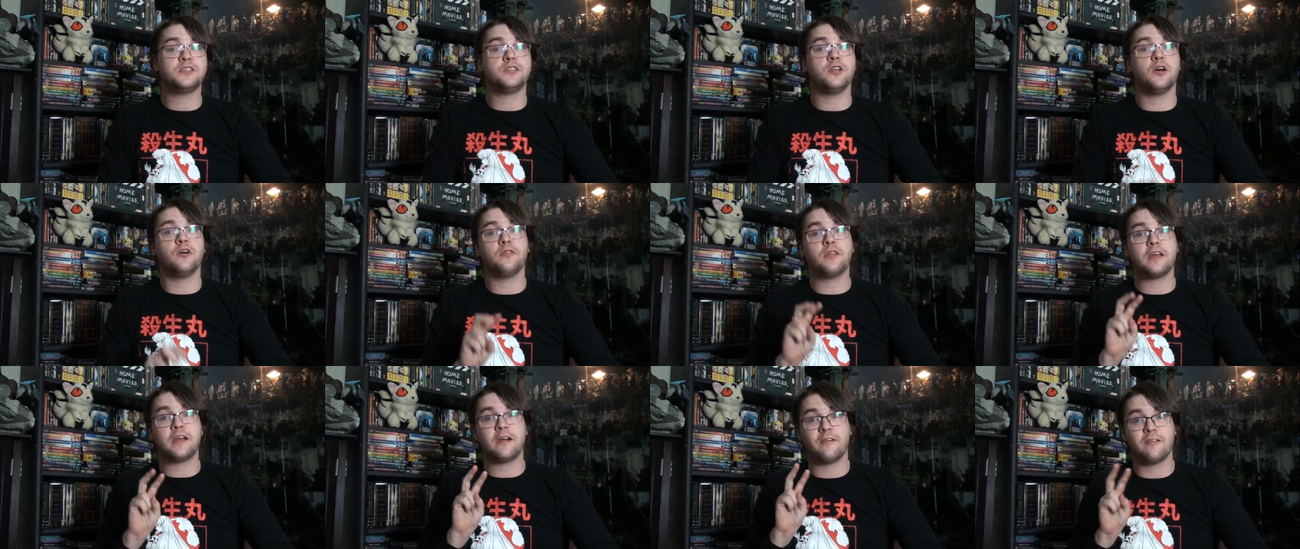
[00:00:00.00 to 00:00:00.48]
no,
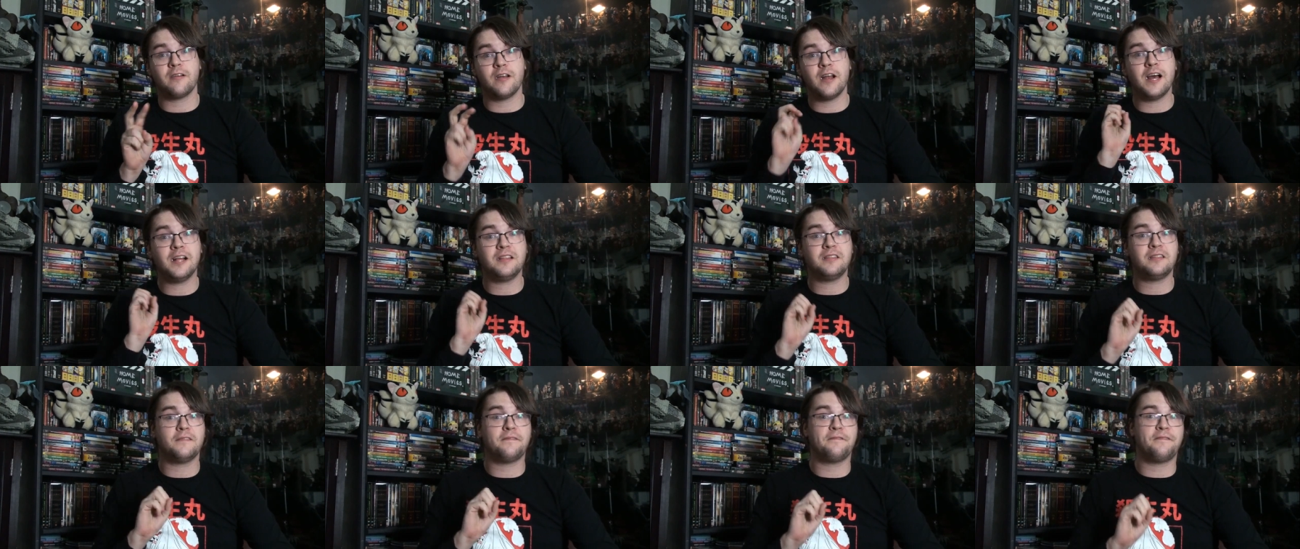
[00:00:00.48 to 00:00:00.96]
they are
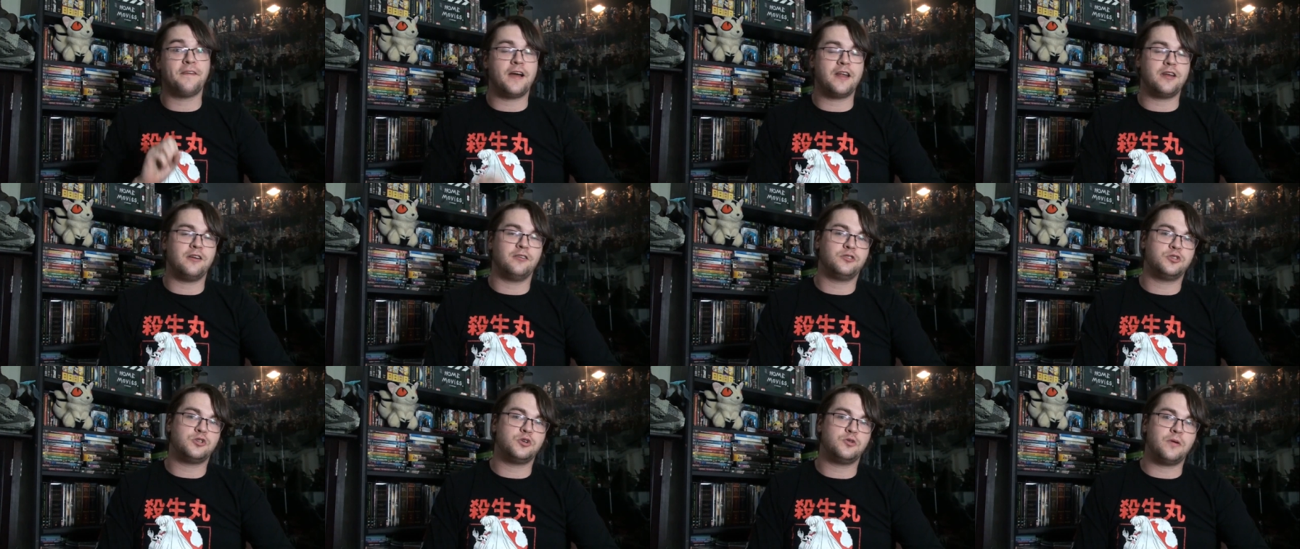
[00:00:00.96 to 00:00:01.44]
not the
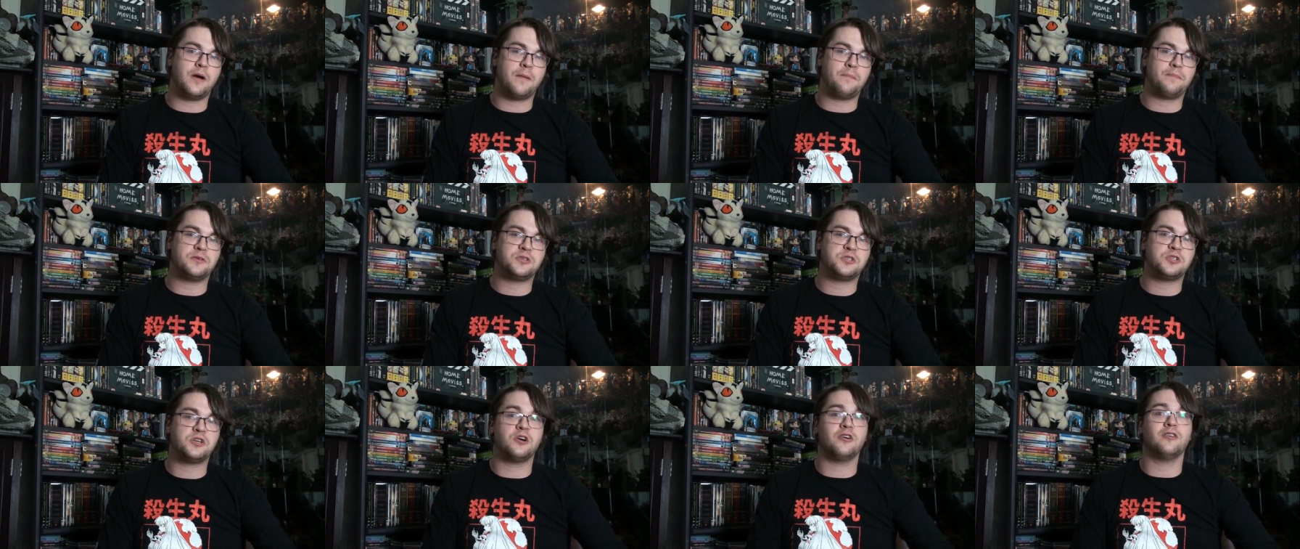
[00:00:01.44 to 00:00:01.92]
final two
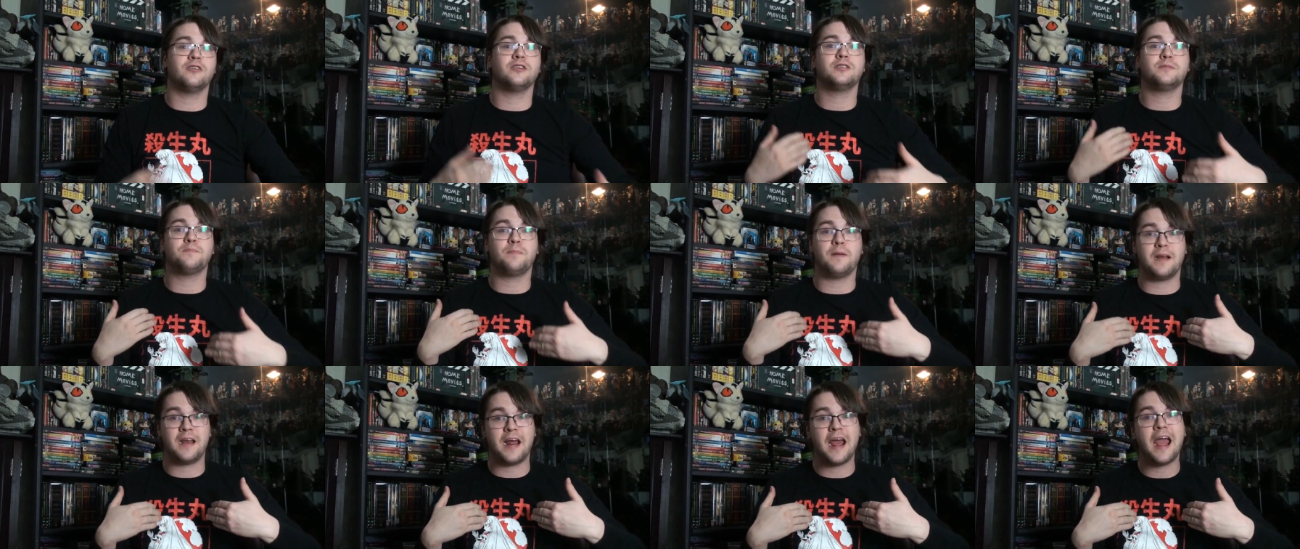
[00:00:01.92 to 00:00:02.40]
episodes,
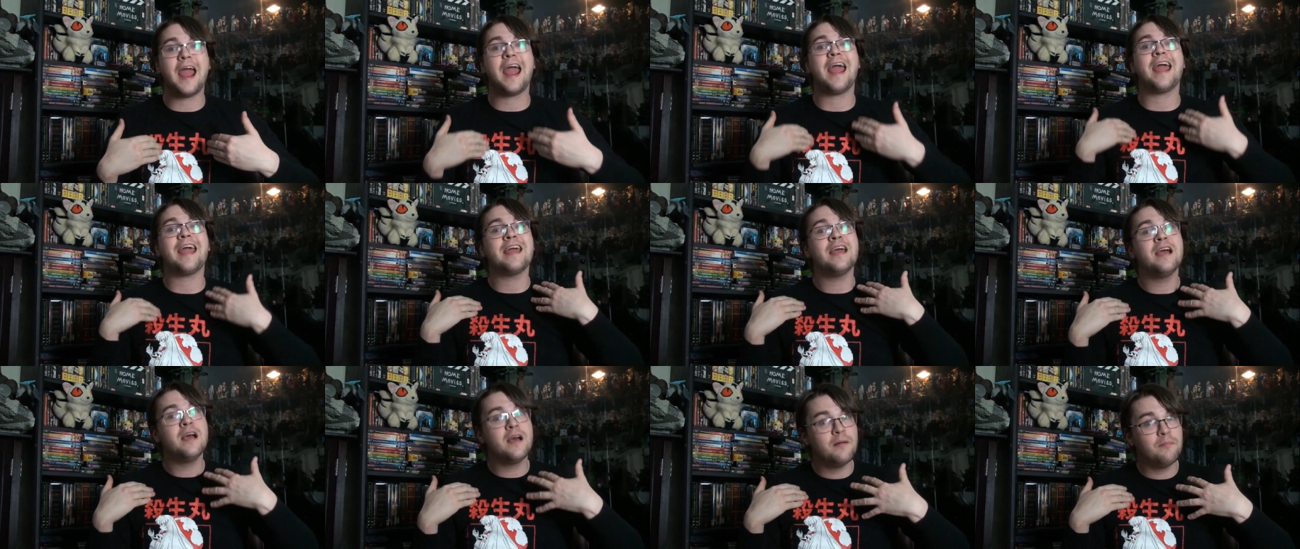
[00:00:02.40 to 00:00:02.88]
but
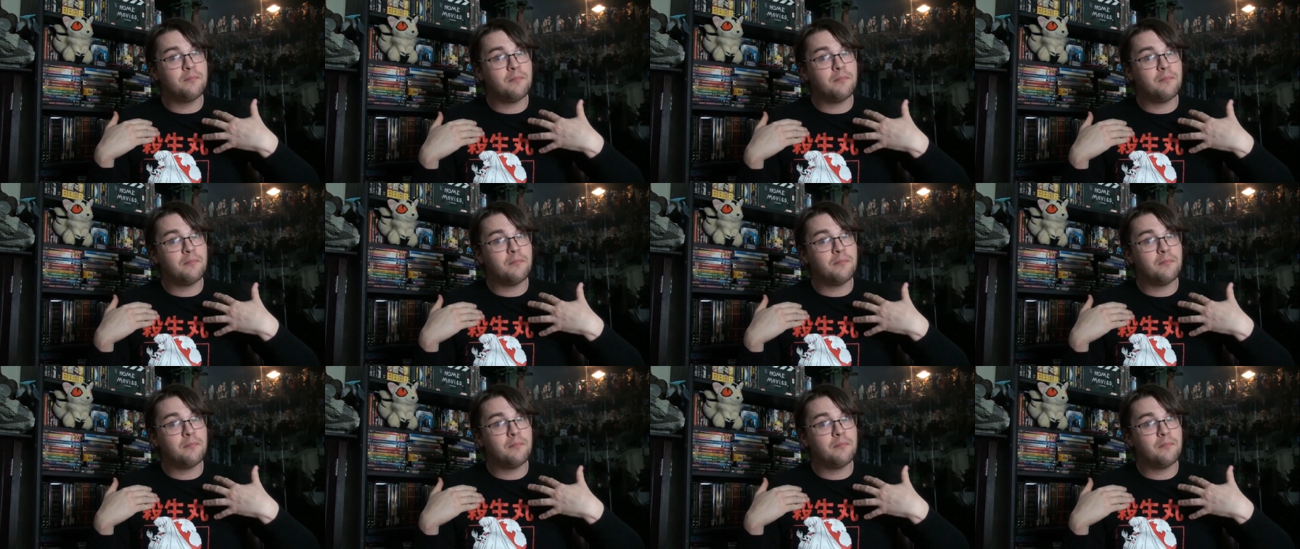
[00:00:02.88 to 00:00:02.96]
hey,